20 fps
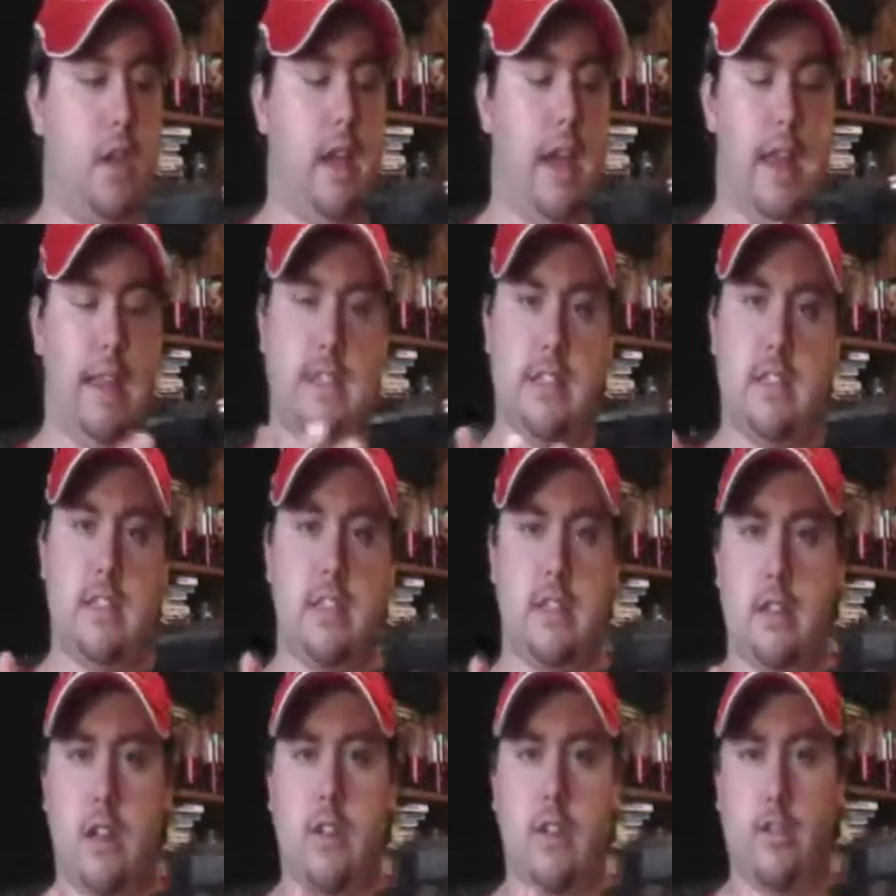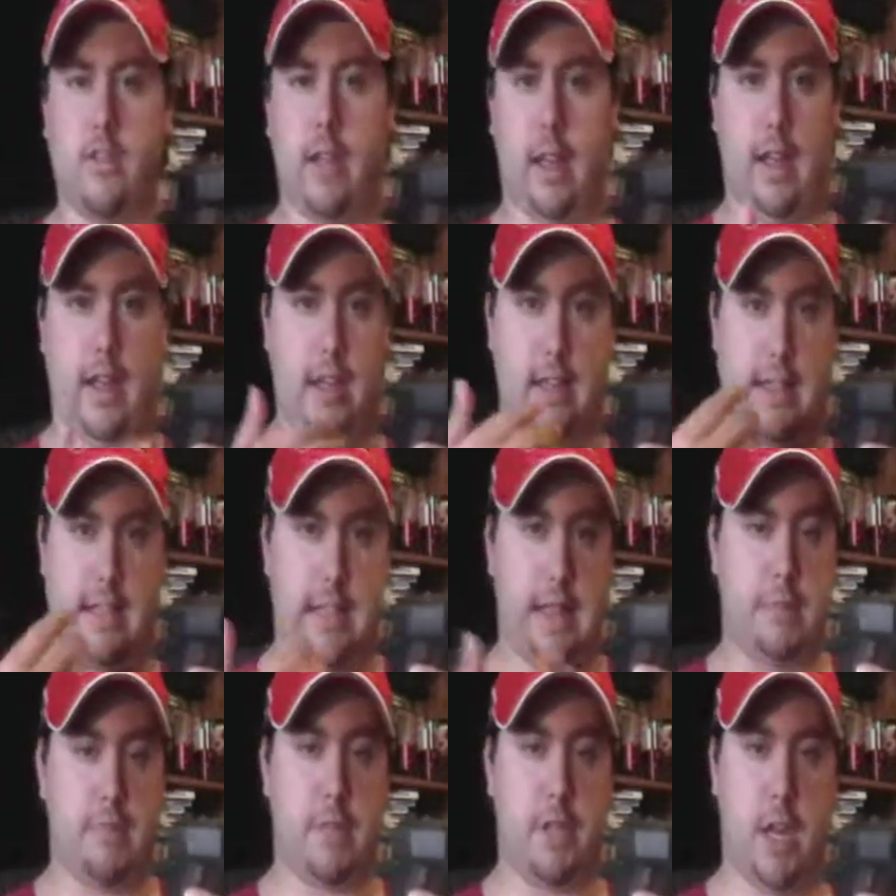And this is another thing, is
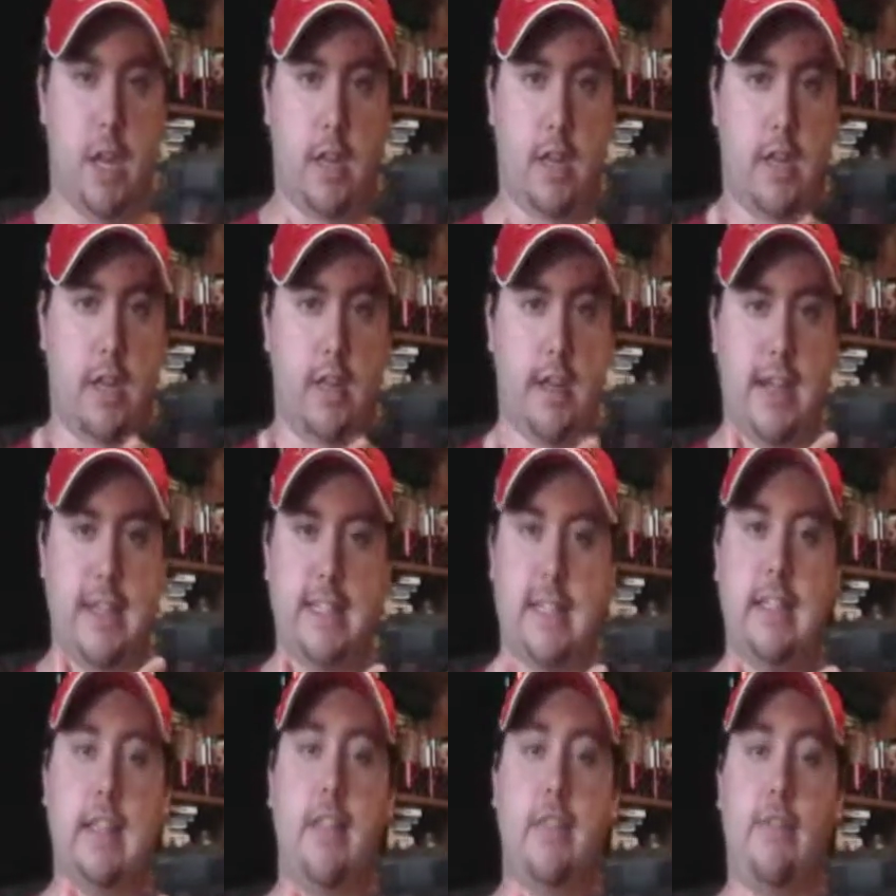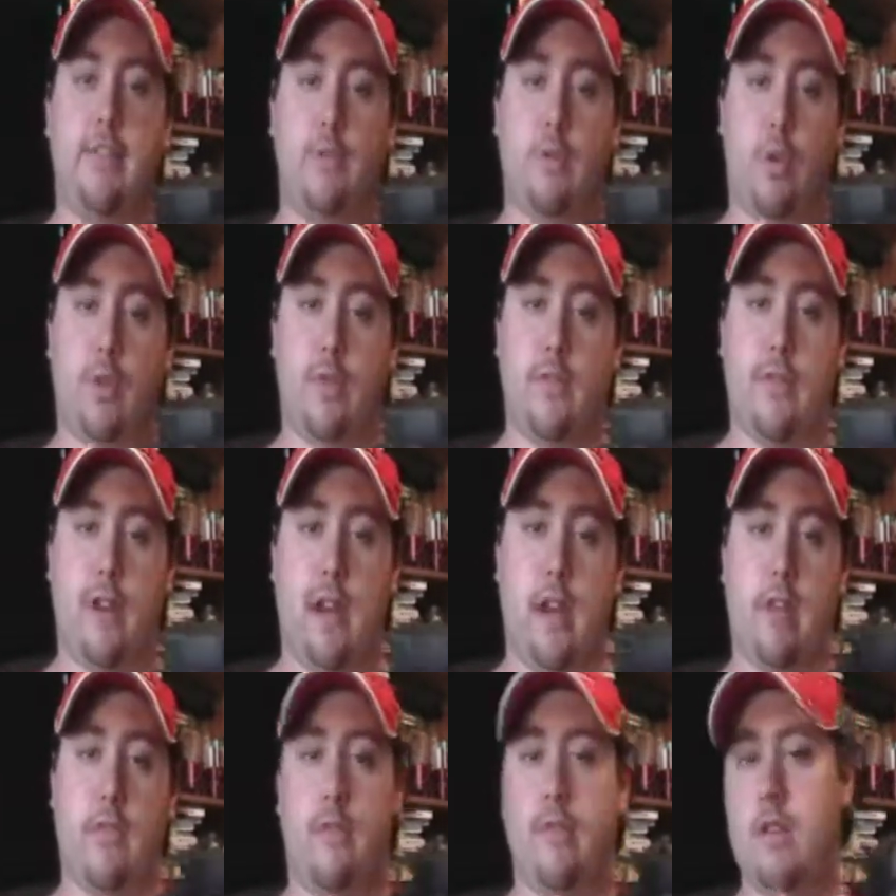I'm talking 1911
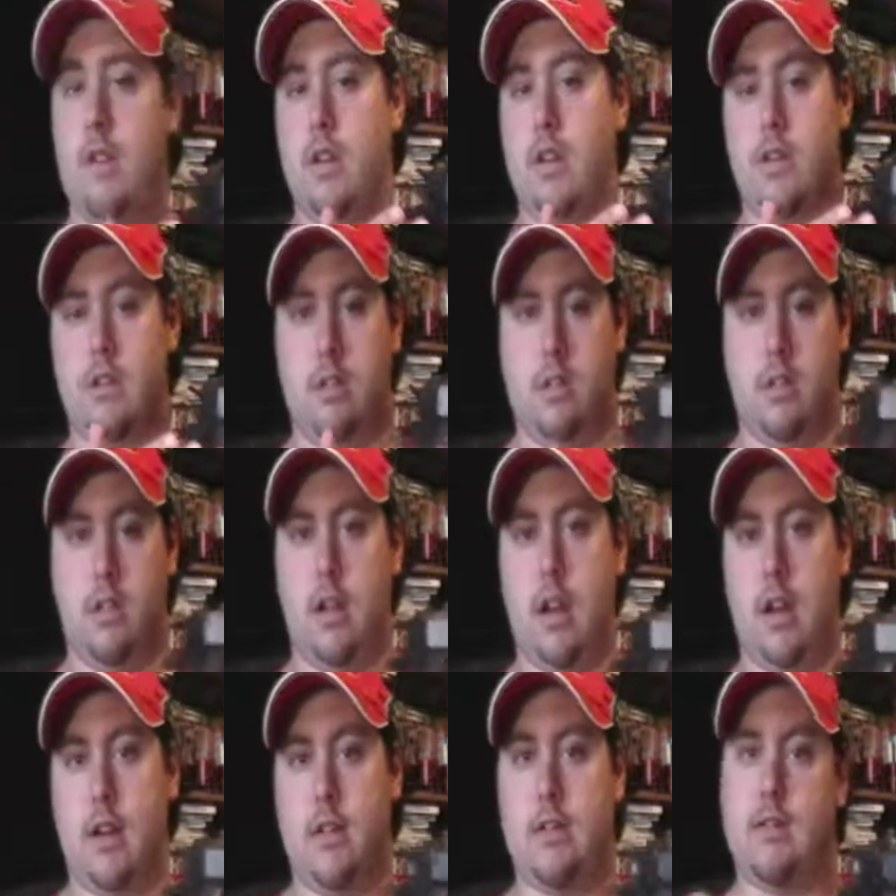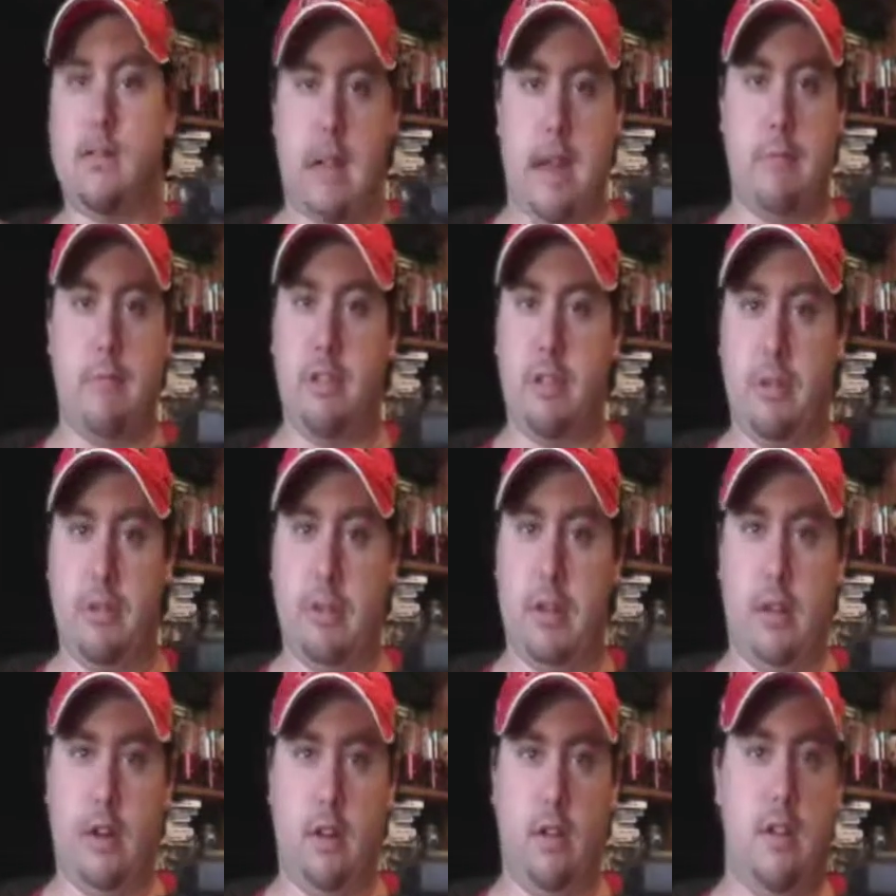45 Glock
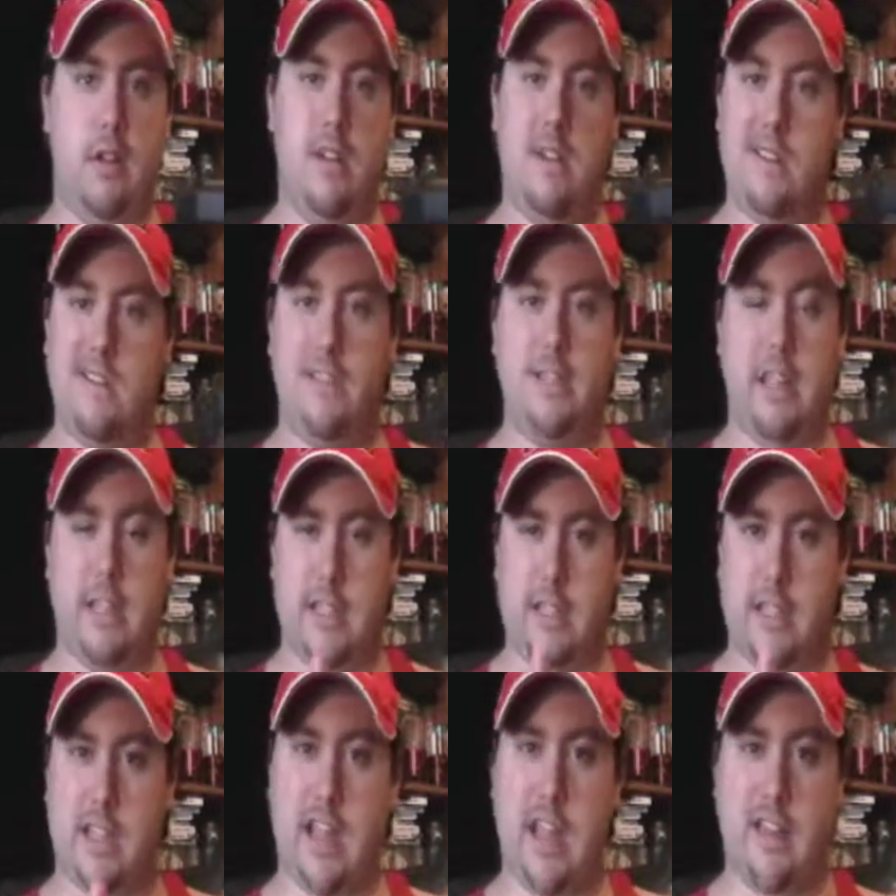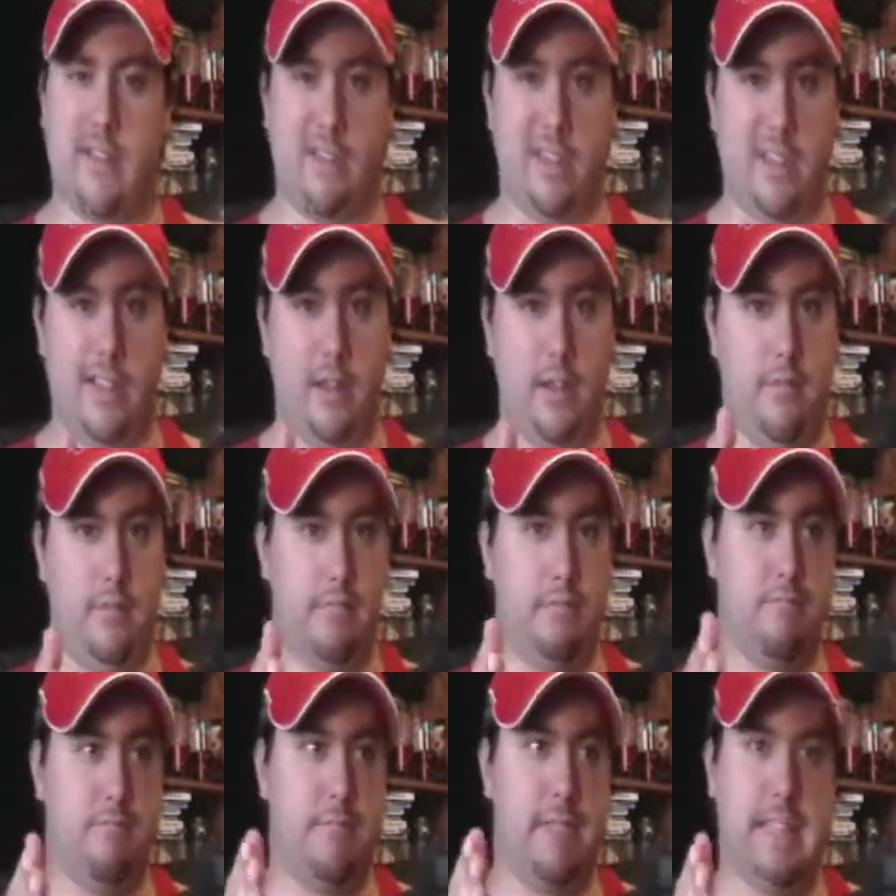9mm. That's kind of the
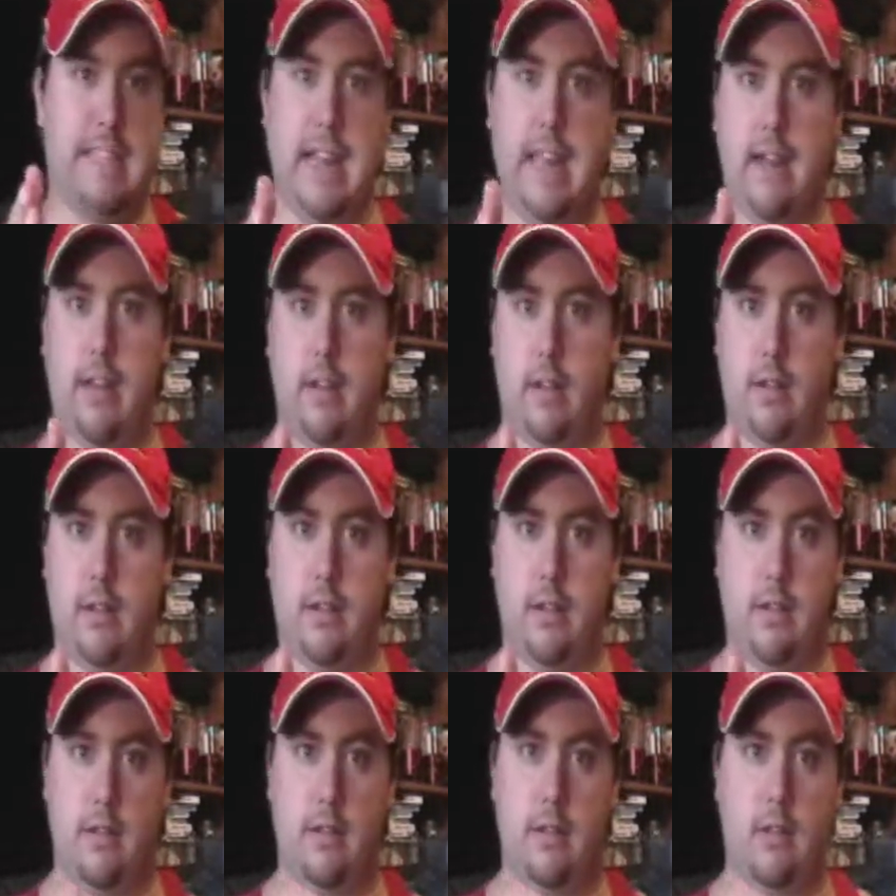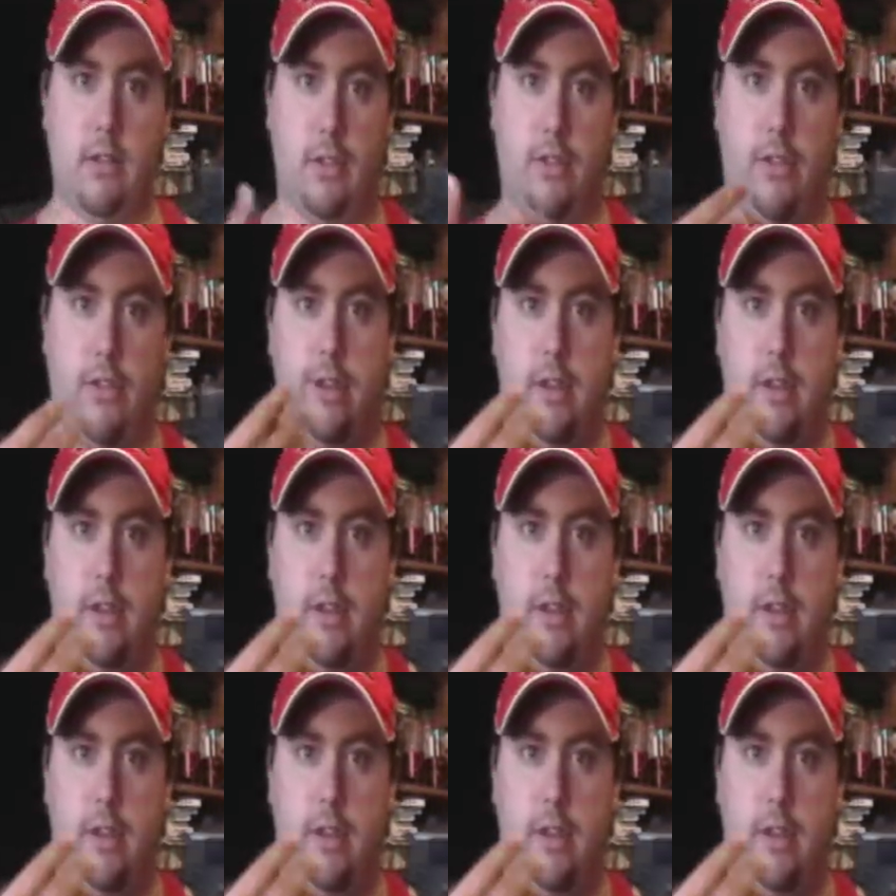standard, or